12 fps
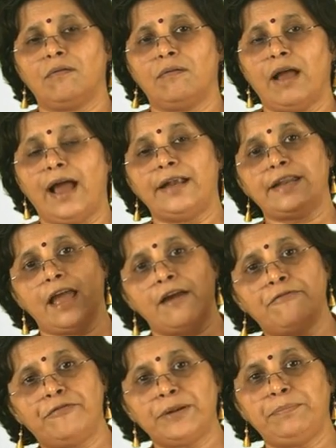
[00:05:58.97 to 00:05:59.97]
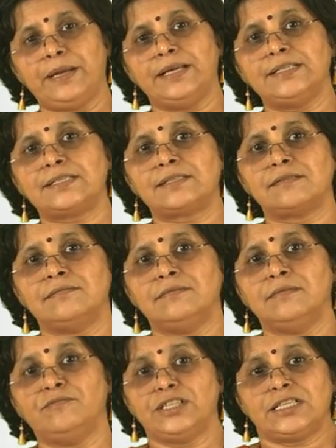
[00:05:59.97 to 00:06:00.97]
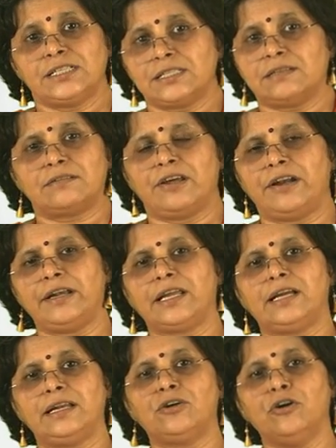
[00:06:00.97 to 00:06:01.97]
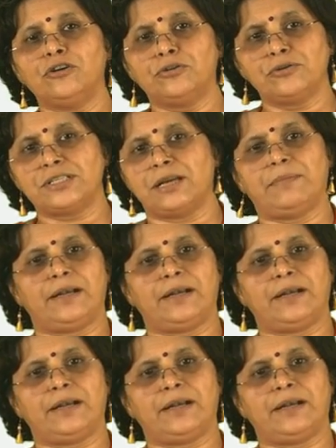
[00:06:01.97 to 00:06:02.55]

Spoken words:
at every place, which is theoretically good to say but